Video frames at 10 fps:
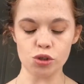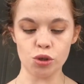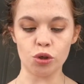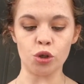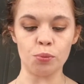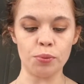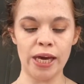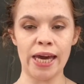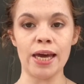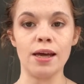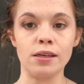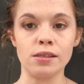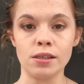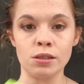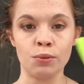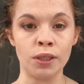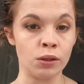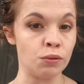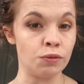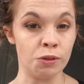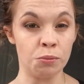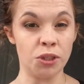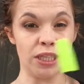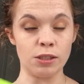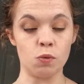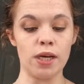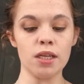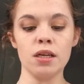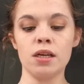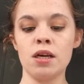too clumpy and it's really good for the money as well.